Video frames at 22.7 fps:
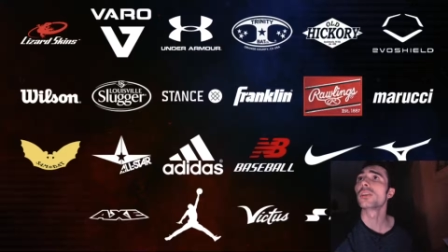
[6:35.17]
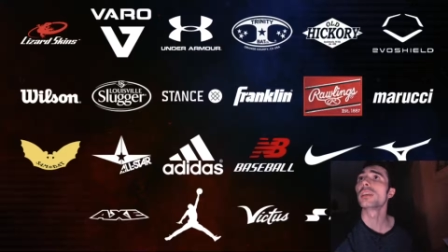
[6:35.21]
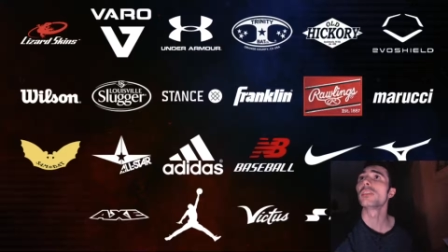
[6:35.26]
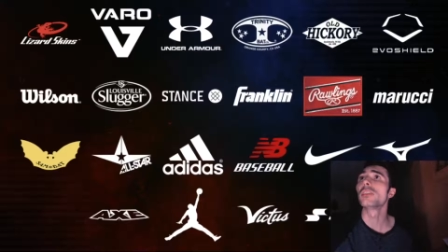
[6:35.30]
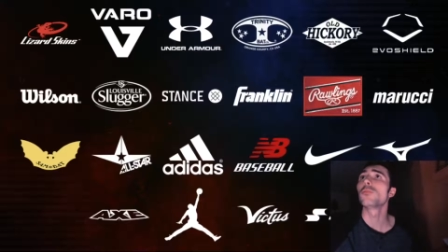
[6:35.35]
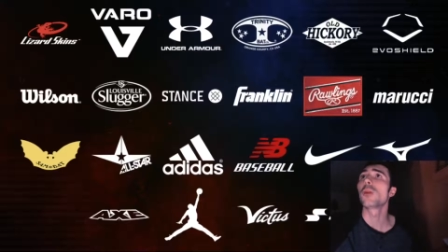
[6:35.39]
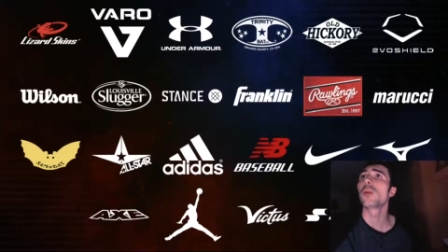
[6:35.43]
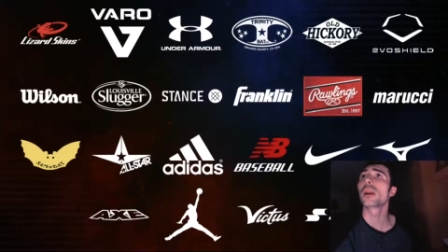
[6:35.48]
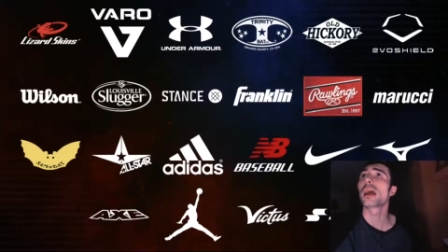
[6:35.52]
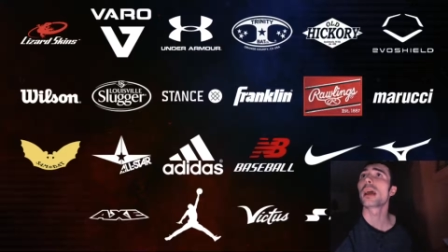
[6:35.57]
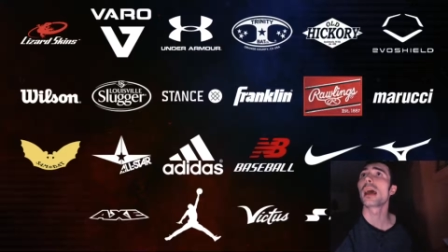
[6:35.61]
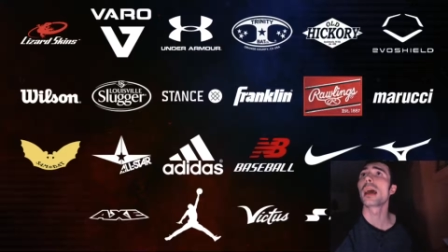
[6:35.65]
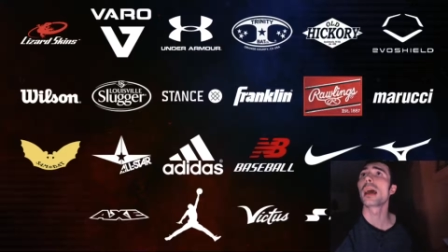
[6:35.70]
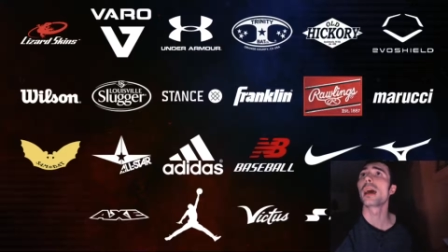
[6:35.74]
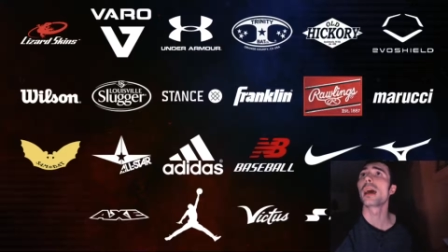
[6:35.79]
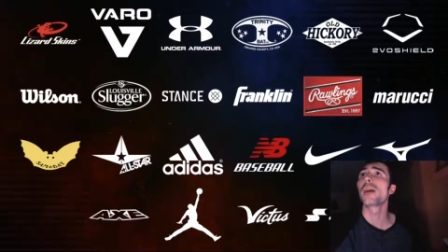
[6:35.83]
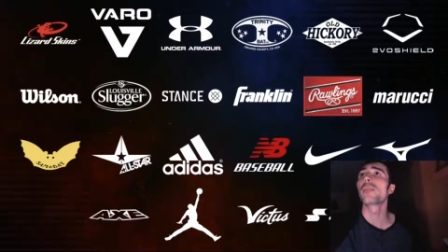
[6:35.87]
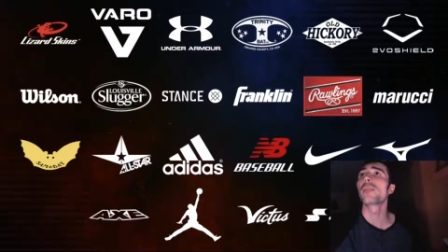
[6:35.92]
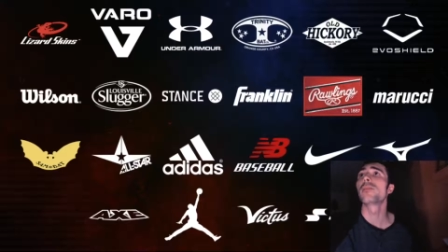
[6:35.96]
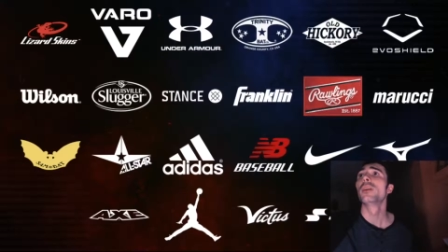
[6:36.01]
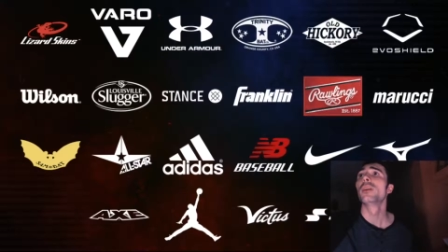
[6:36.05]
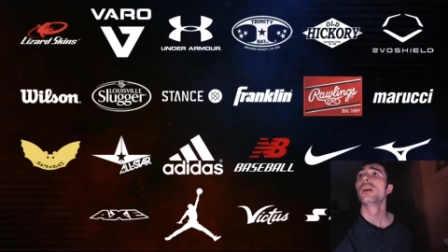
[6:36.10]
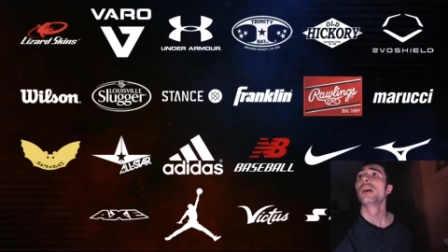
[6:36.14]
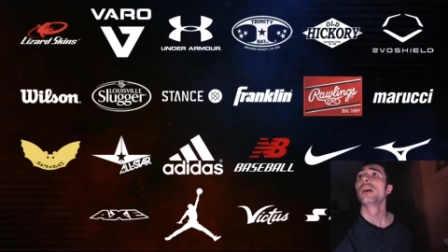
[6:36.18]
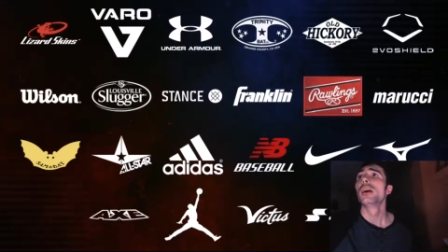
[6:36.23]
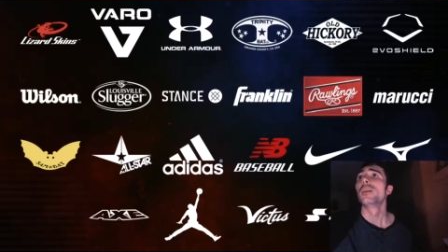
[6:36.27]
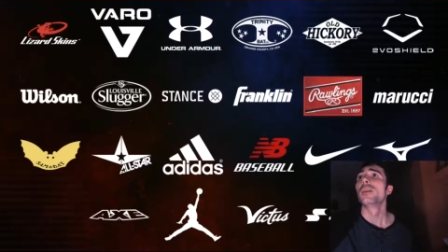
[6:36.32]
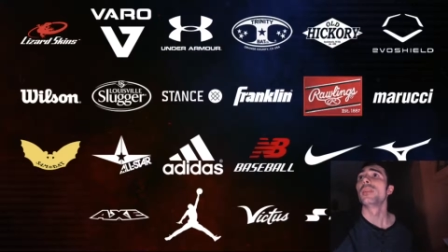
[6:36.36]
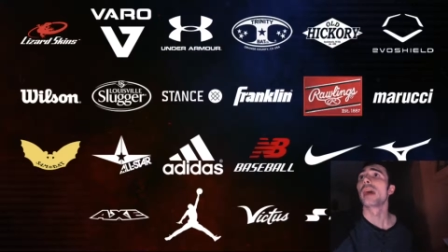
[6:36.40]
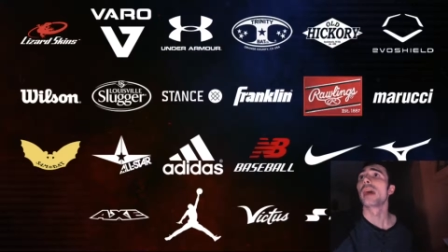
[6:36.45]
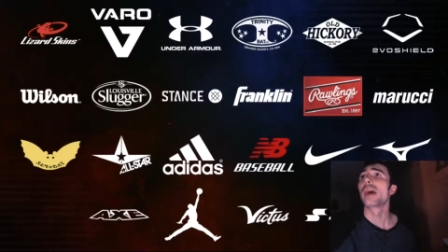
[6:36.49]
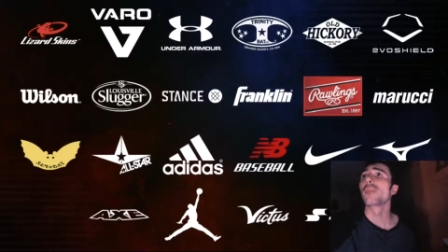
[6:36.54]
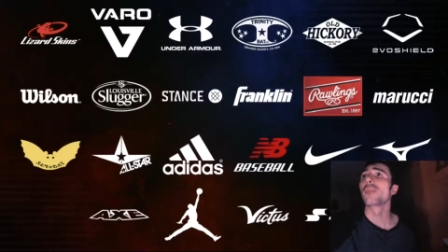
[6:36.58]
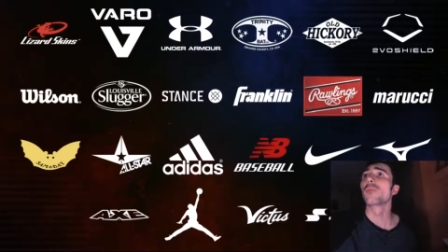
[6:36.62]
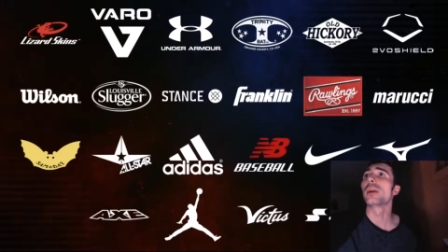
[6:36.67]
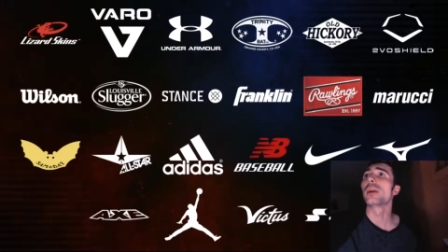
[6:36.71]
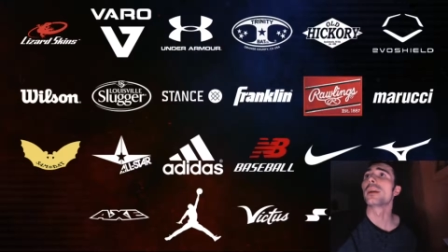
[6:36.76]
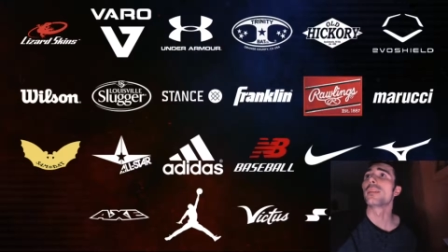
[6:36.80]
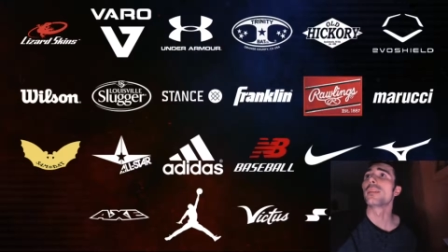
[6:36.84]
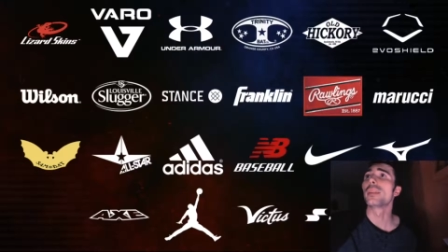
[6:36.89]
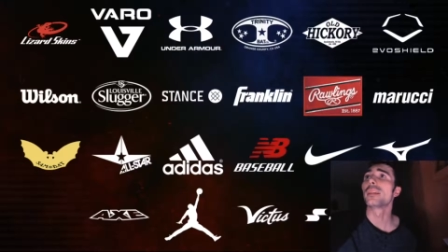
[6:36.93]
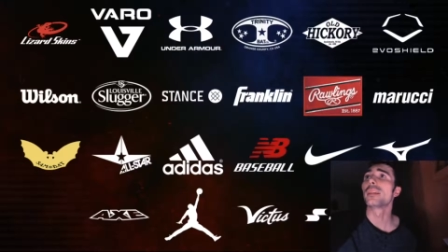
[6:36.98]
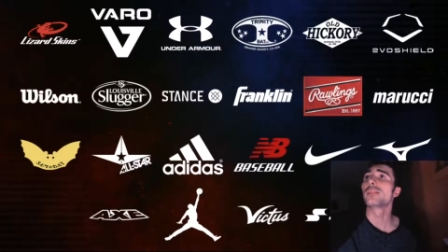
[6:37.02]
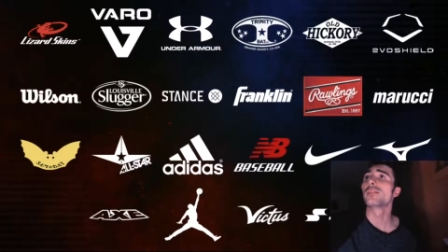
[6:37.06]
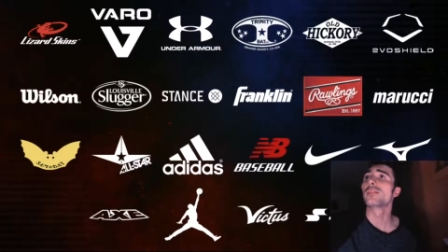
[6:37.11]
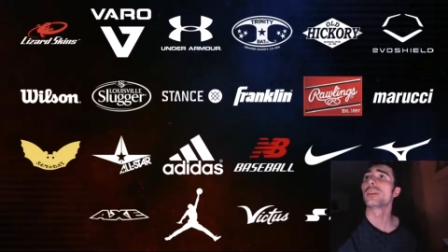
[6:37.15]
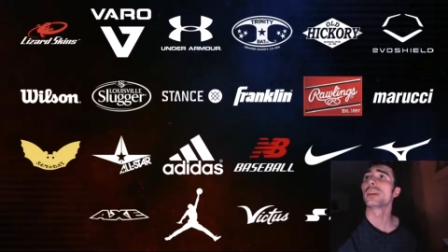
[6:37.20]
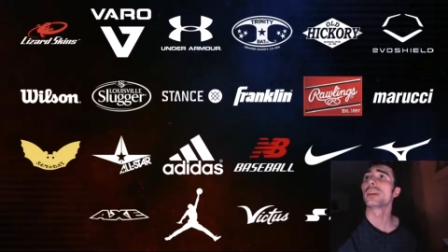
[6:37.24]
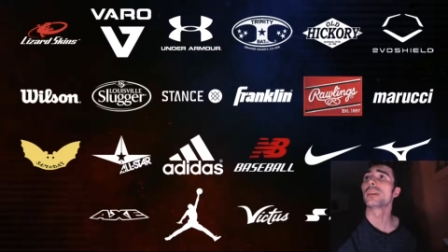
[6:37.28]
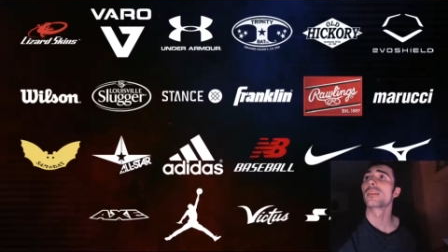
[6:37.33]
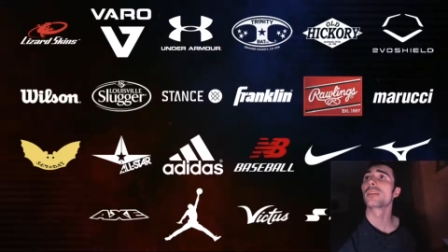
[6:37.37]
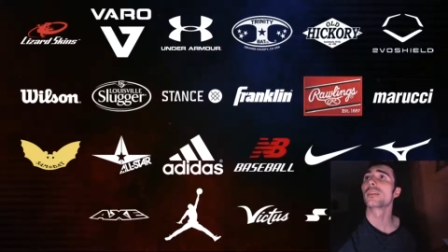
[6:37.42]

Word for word: You want to have that realistic